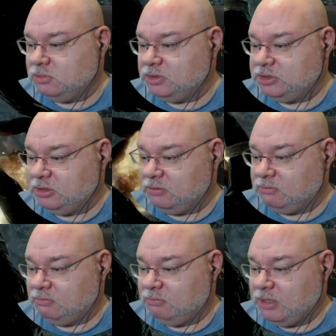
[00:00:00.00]
it's a
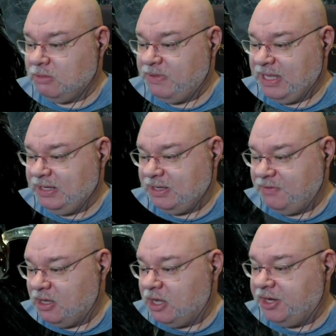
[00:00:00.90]
bear down
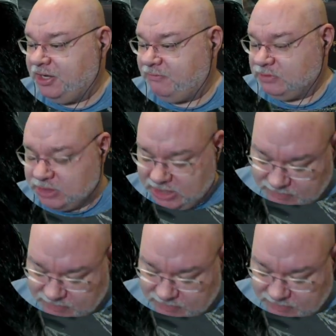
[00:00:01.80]
there. I don't